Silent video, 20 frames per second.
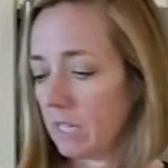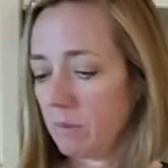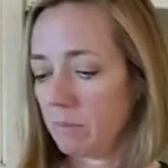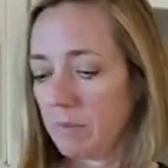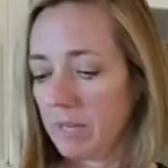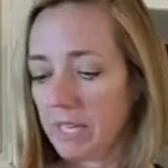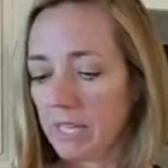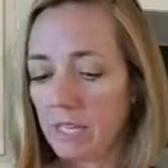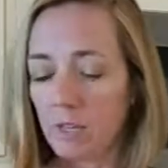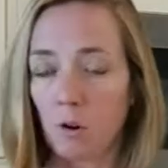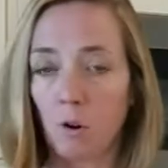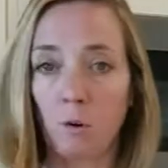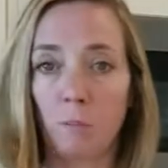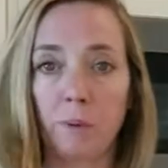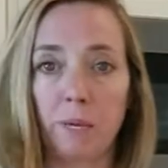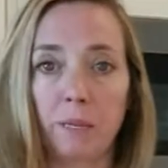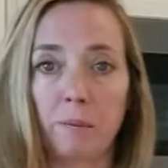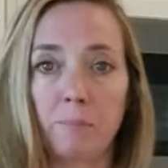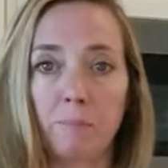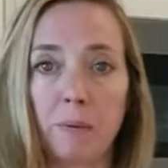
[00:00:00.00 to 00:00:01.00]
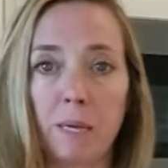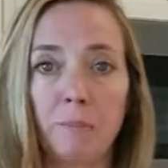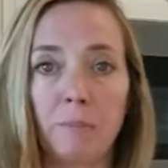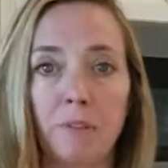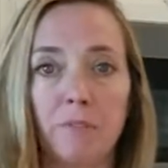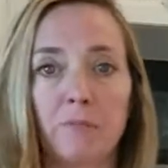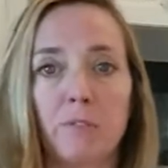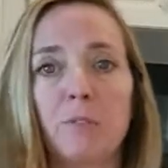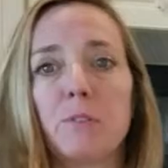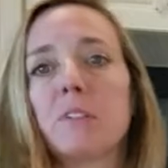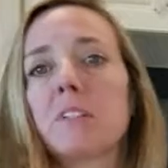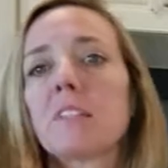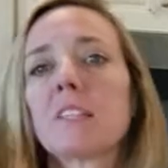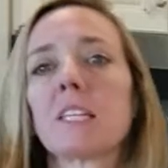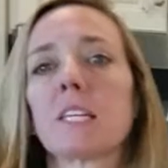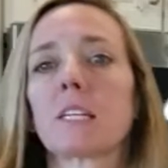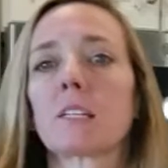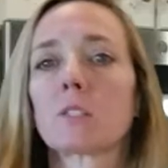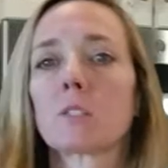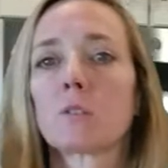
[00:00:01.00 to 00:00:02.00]
making homemade baby food and
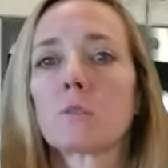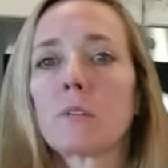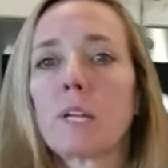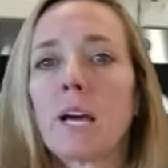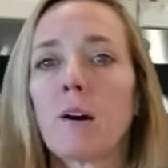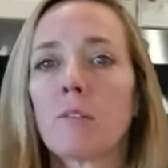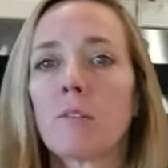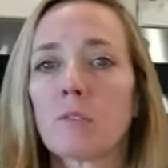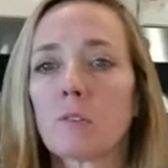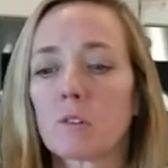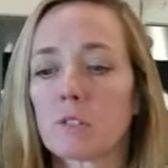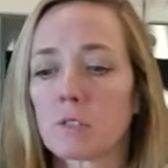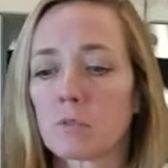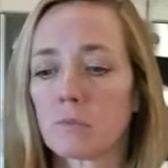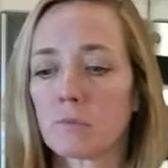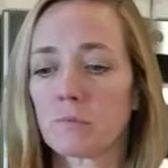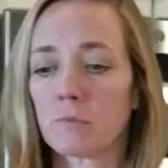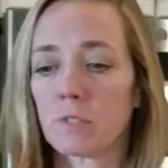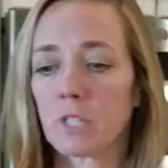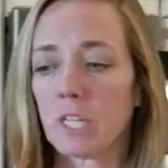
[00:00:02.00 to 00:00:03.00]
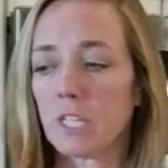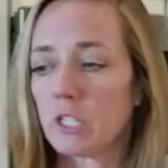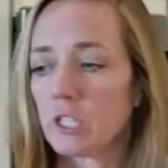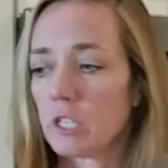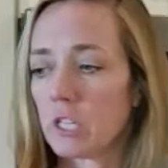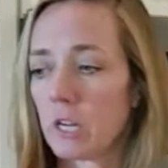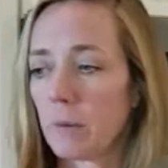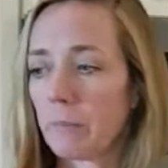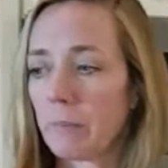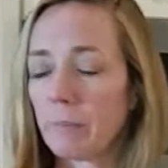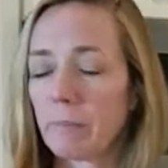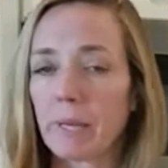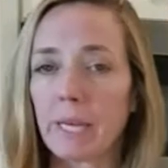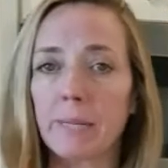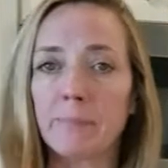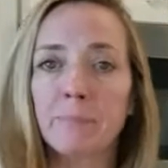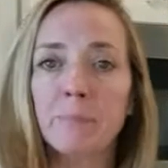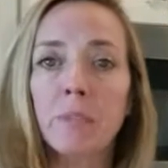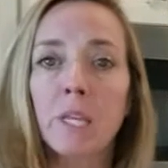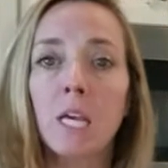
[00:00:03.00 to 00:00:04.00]
things, so now, of course, I've changed it up a bit.
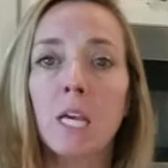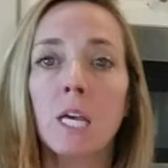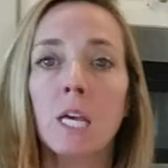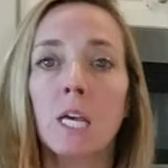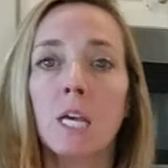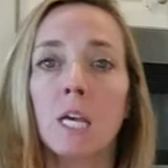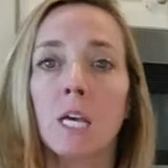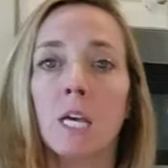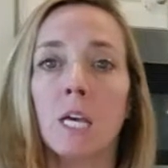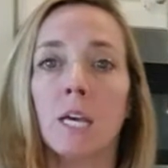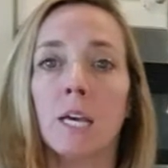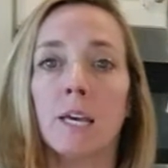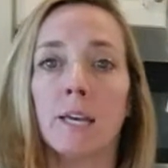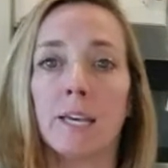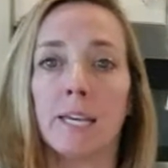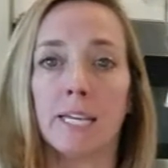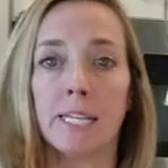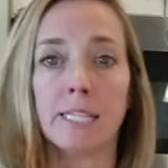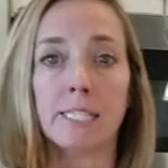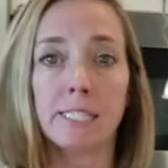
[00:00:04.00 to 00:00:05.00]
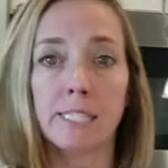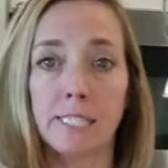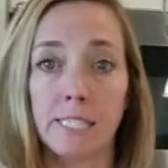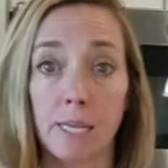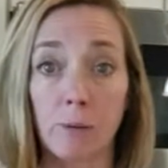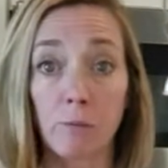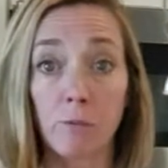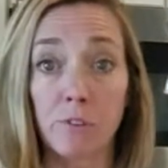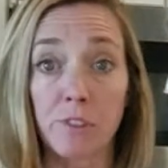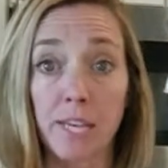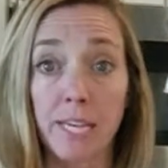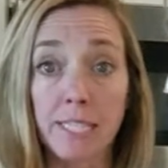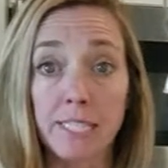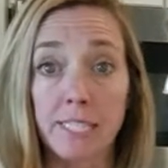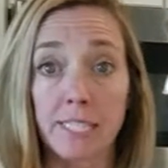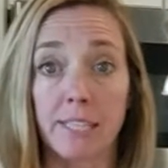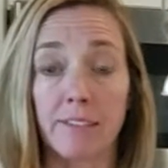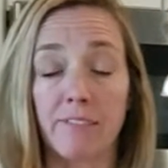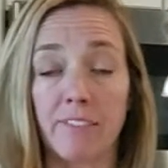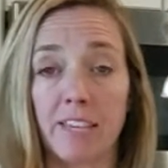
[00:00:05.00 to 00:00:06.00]
It is the day before
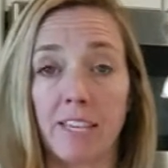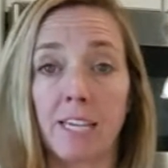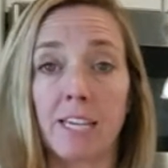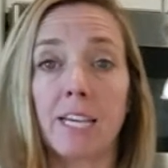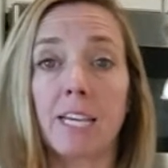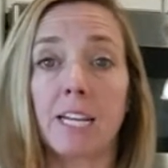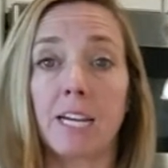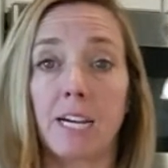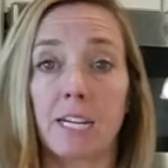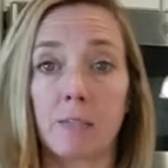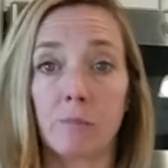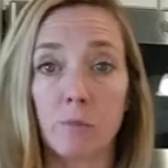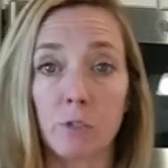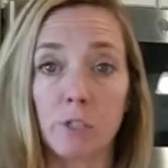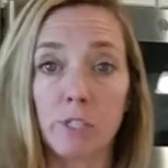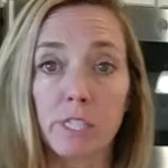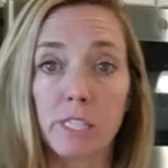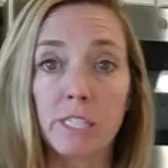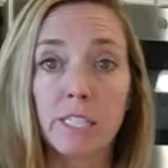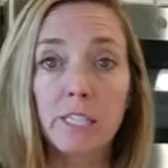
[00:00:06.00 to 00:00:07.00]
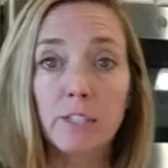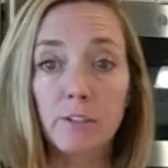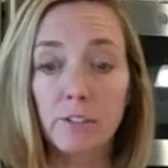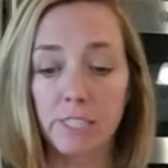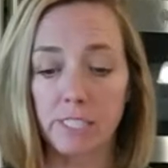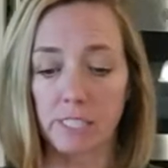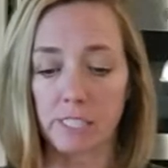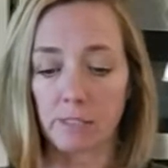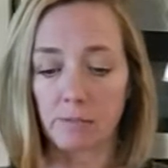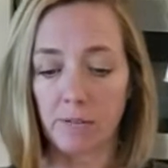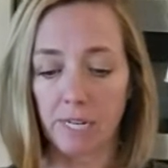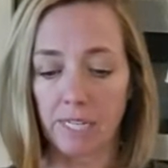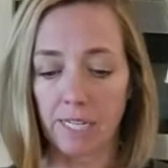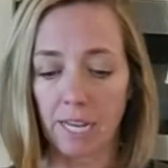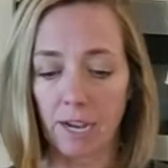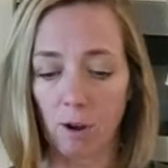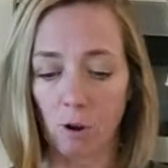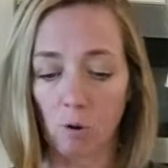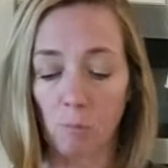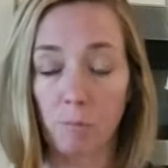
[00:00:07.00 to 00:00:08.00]
Thanksgiving, and I am cooking like crazy right
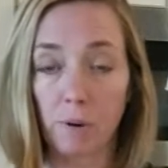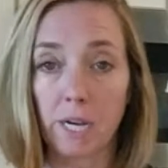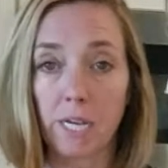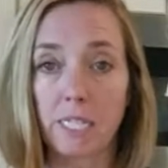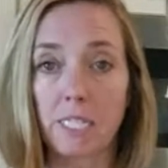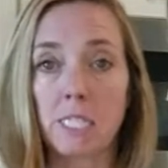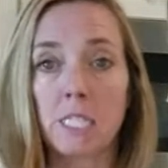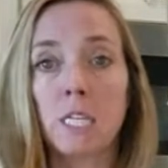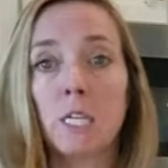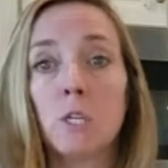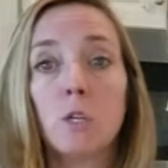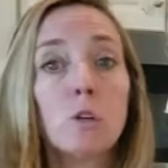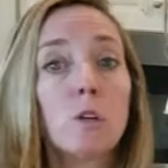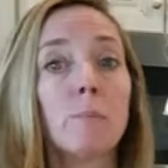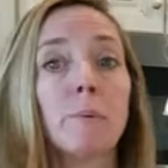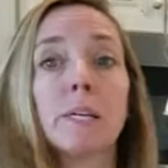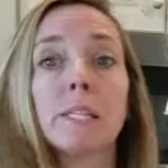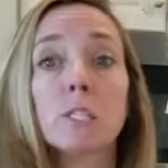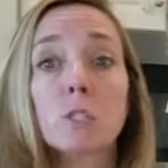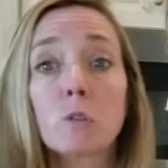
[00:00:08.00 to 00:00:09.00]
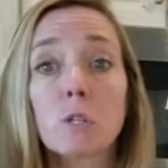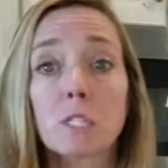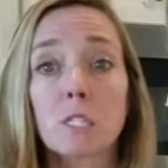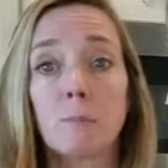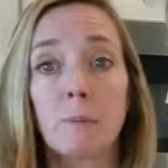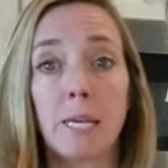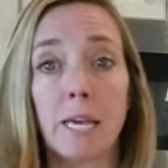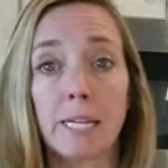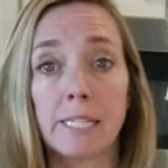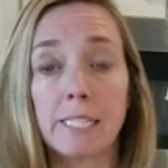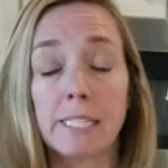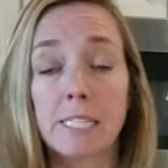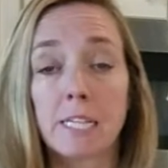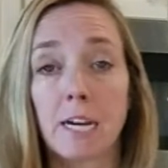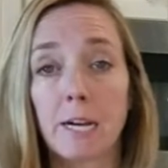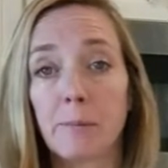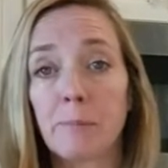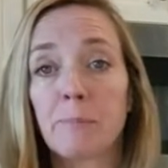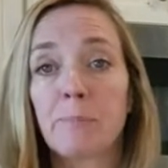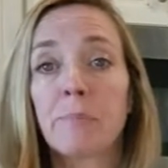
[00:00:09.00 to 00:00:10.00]
now, but you can make this recipe
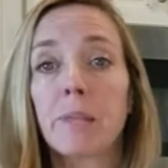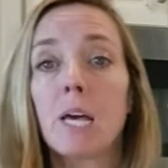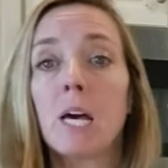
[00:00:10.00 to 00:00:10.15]
anytime.